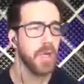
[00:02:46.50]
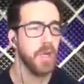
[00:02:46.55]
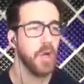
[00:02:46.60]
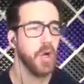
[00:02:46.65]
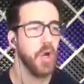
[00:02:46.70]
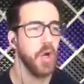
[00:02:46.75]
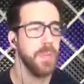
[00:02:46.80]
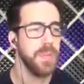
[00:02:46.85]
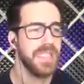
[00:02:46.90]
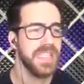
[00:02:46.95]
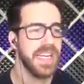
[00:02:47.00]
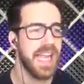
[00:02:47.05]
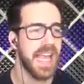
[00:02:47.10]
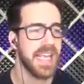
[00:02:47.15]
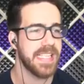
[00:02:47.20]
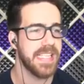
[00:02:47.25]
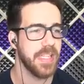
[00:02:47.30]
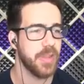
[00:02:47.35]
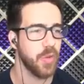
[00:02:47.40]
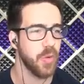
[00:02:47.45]
Oopsie
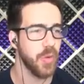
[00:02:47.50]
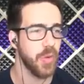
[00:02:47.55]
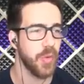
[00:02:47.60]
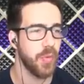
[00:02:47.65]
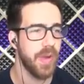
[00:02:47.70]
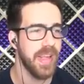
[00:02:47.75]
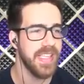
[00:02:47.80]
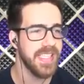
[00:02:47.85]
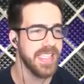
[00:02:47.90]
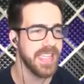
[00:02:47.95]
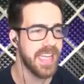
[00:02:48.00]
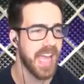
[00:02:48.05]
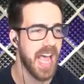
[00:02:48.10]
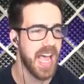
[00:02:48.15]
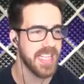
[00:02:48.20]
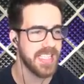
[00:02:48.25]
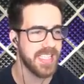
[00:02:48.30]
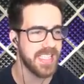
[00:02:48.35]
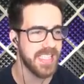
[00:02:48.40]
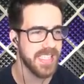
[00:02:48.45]
daisy, through the rings, the
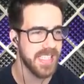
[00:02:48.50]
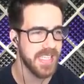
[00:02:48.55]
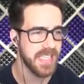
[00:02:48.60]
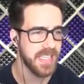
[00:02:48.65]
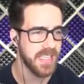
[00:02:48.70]
dazes.